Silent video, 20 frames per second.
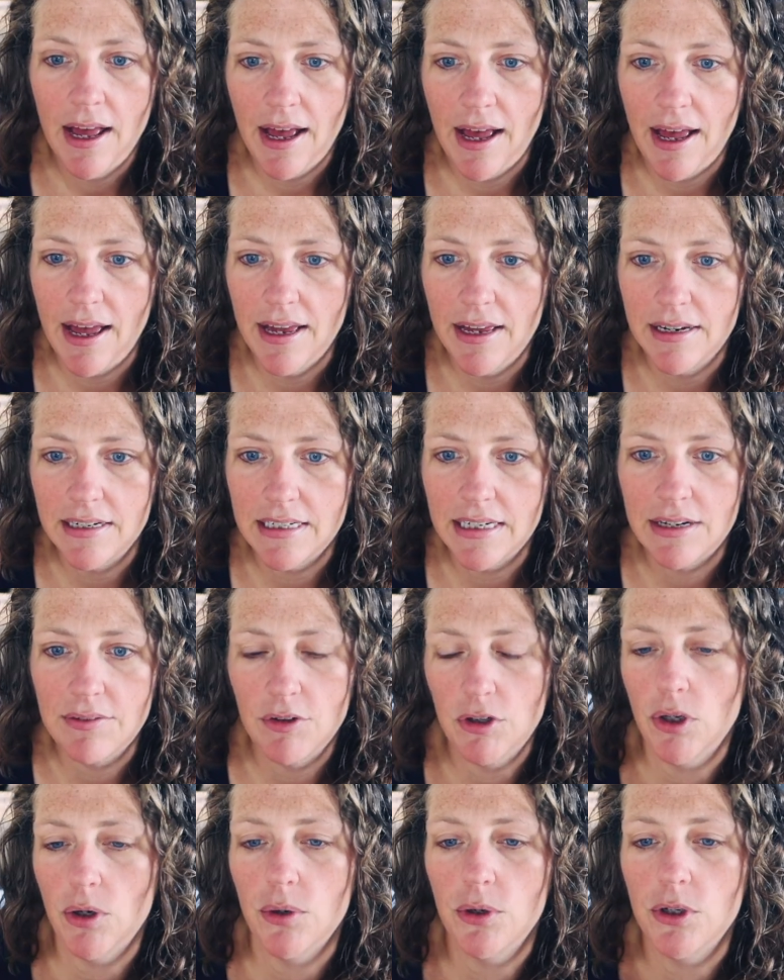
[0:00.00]
And
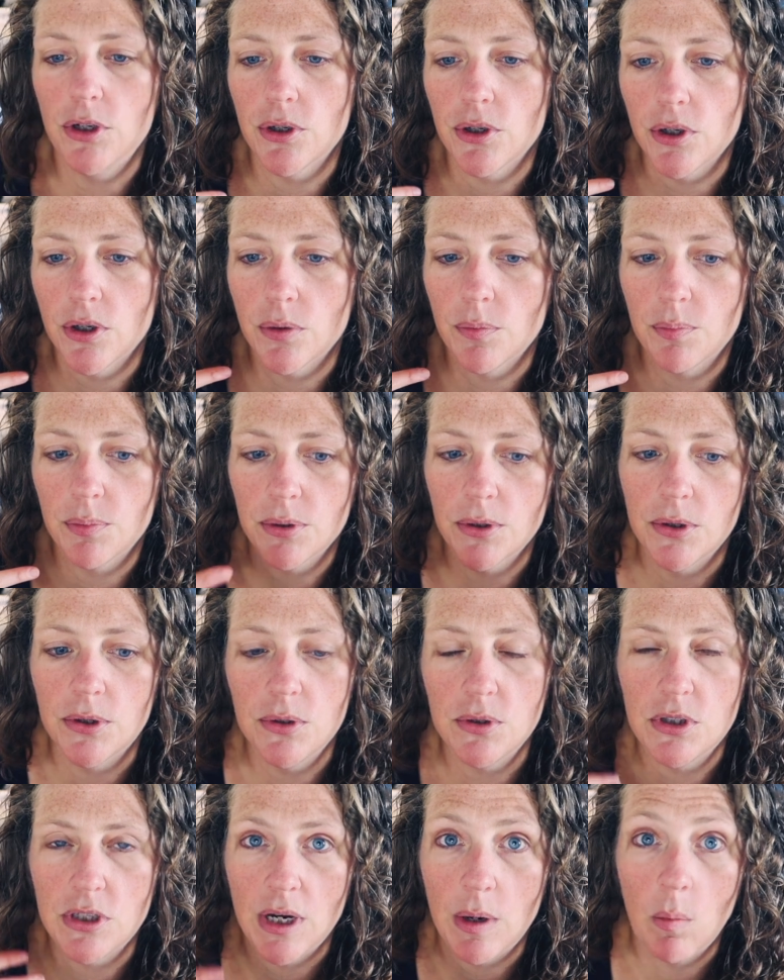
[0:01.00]
even though you're
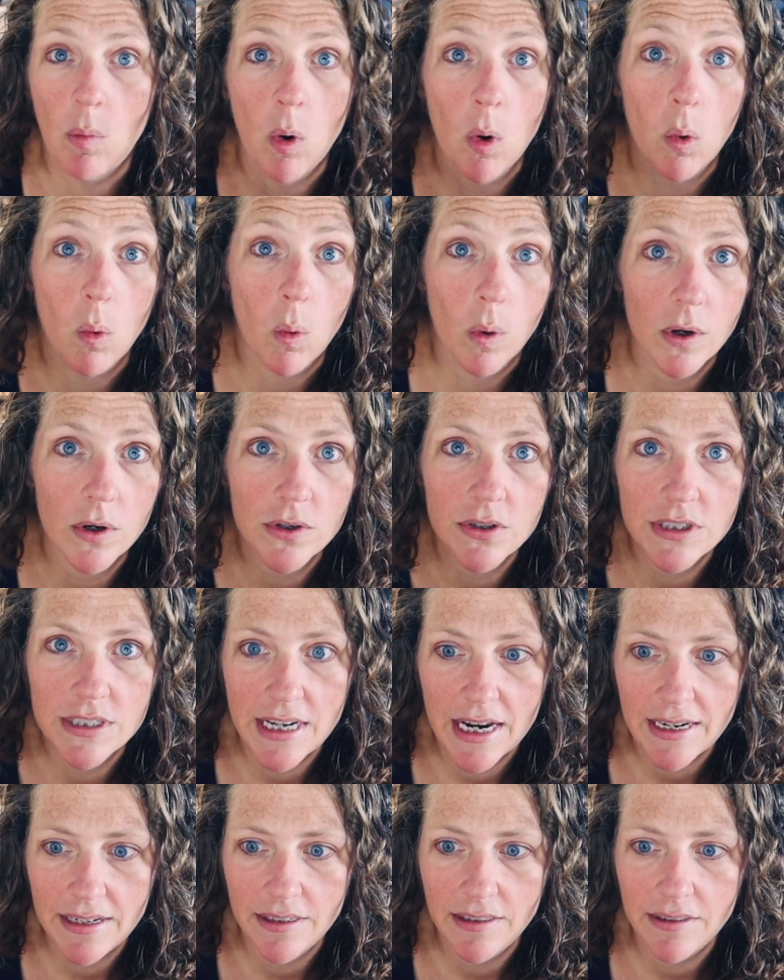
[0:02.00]
producing more words
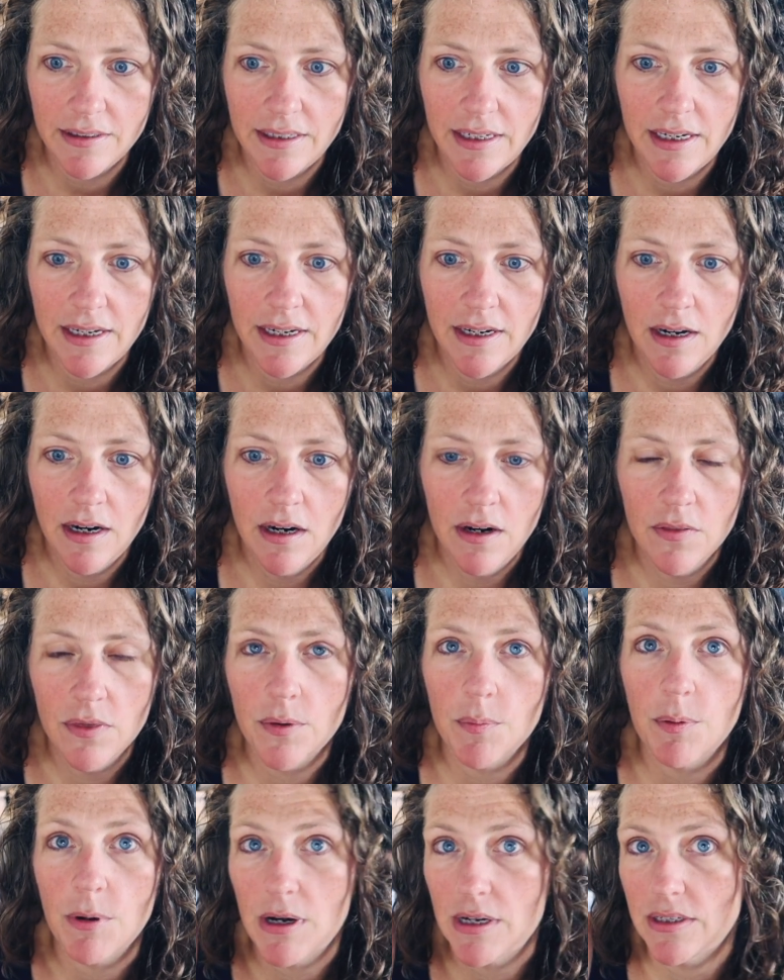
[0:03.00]
technically,
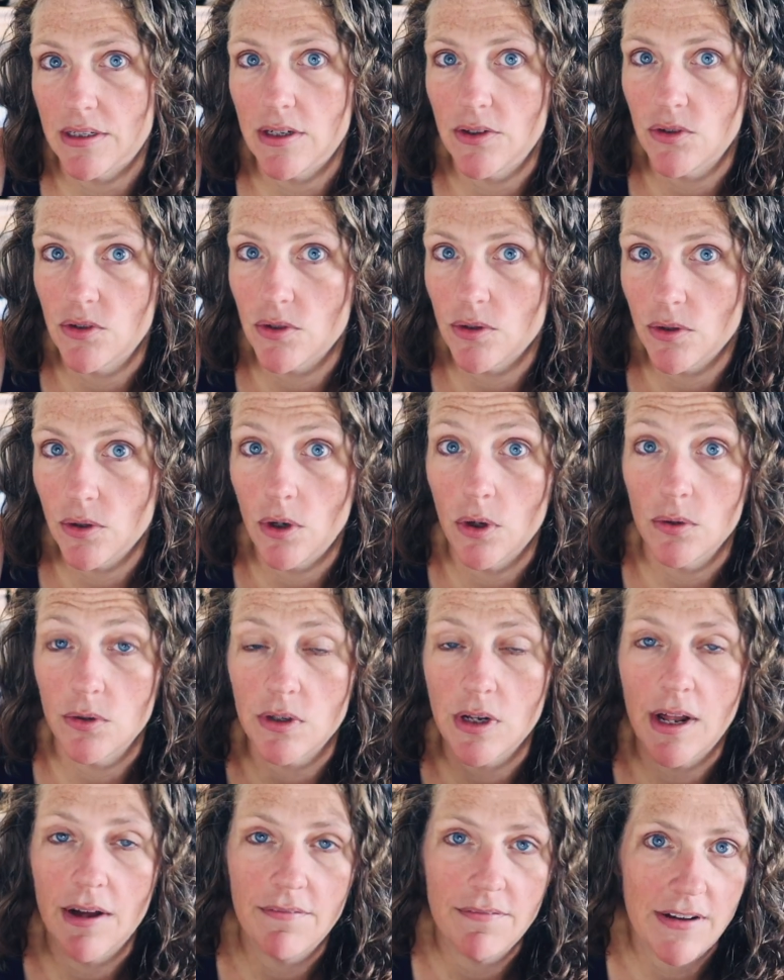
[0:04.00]
the process goes
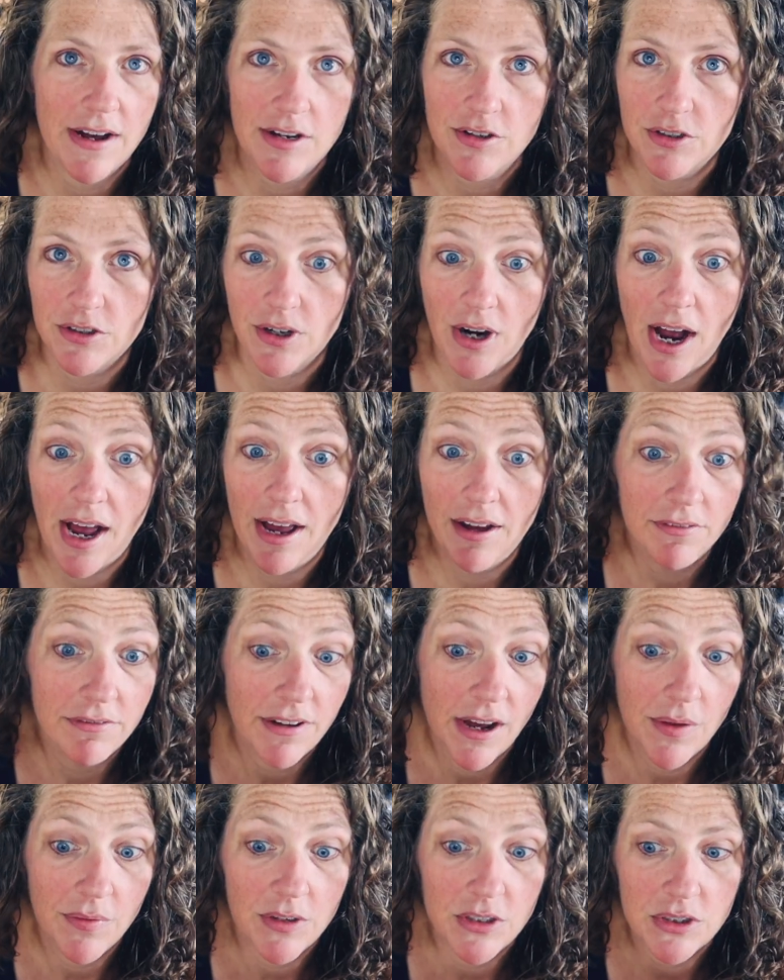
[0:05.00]
a lot faster. I have
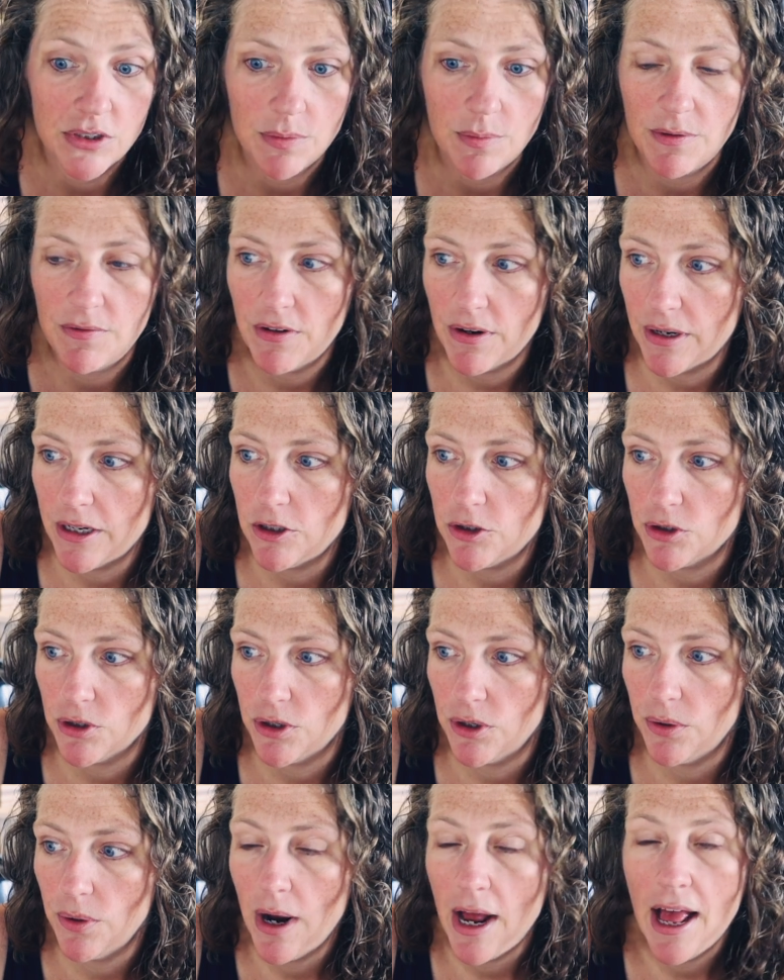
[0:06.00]
found this to be very
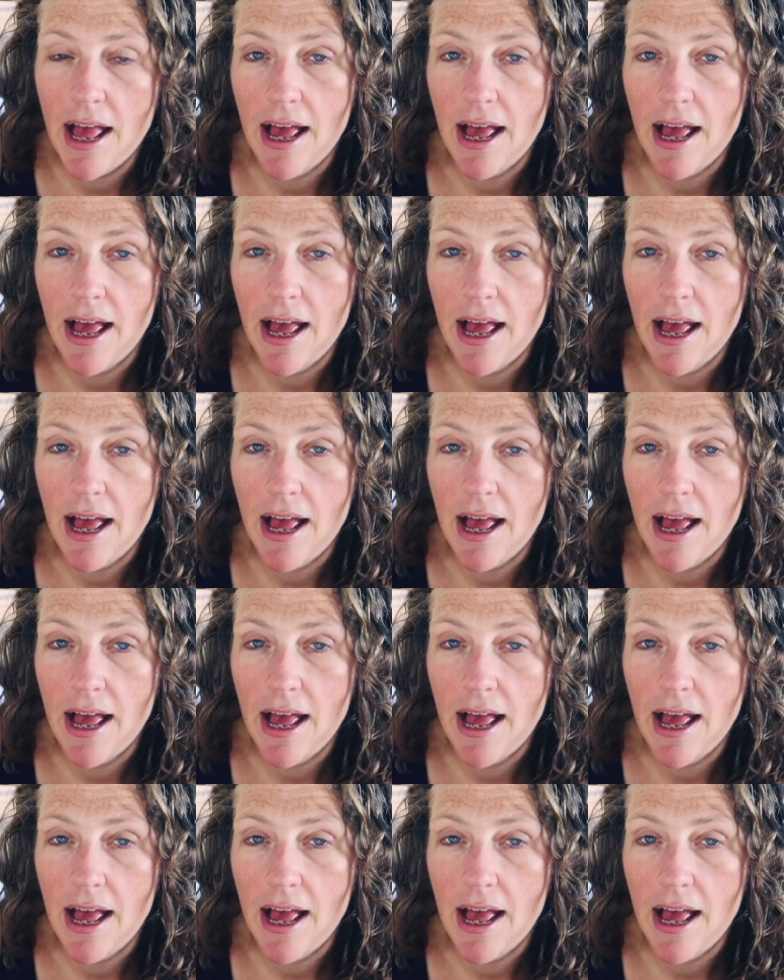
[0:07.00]
true,